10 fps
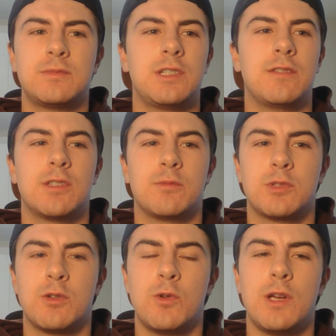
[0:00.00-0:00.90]
give some
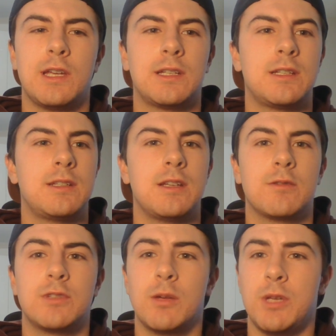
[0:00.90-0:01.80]
quick,
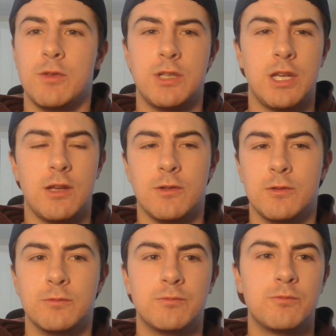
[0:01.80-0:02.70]

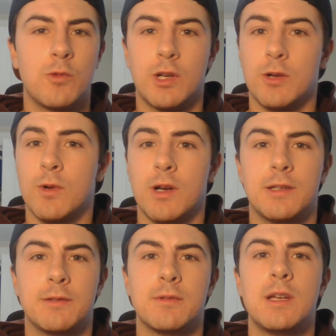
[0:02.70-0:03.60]
WGU
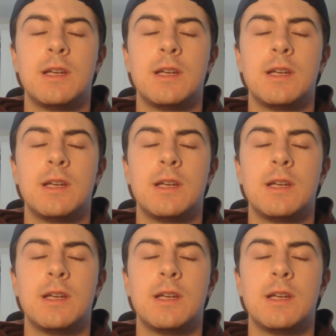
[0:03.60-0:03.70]
101